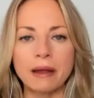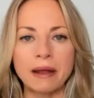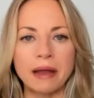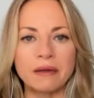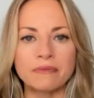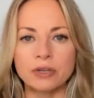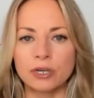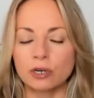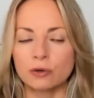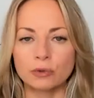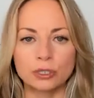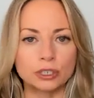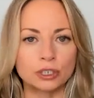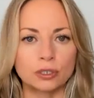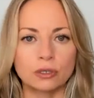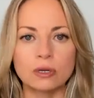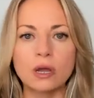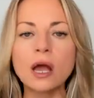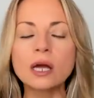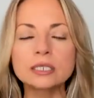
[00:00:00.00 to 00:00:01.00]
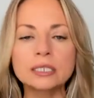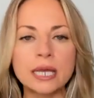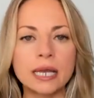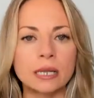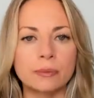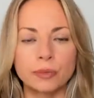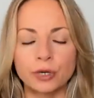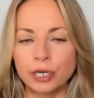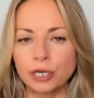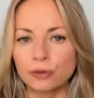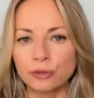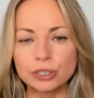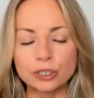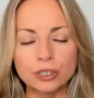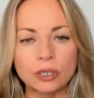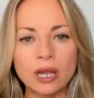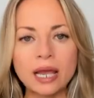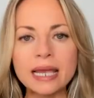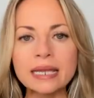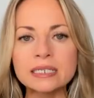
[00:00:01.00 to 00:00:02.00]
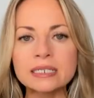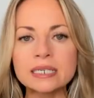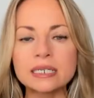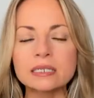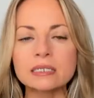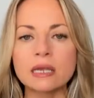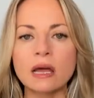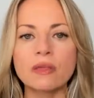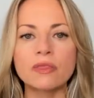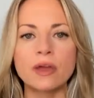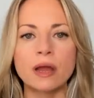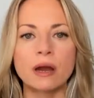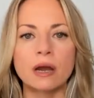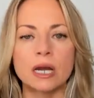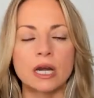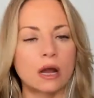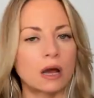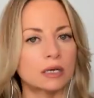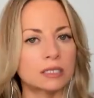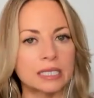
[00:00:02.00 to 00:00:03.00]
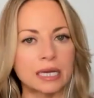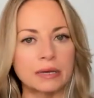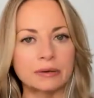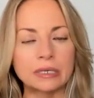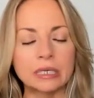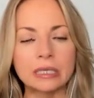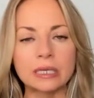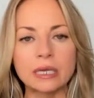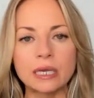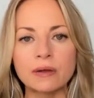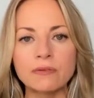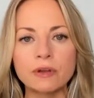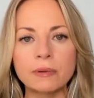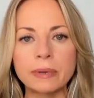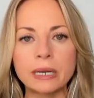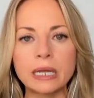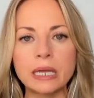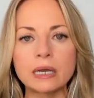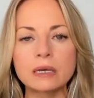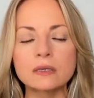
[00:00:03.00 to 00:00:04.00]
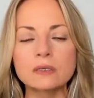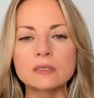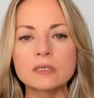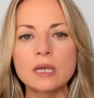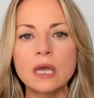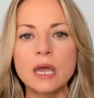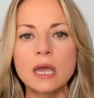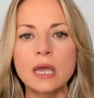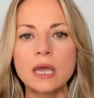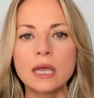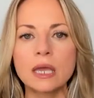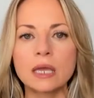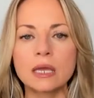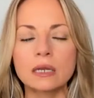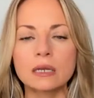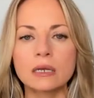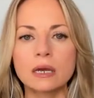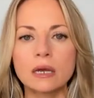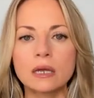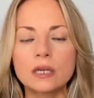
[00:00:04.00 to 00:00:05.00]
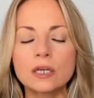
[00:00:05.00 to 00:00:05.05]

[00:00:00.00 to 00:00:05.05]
having original content and putting original ideas out there and not sounding like everybody else in,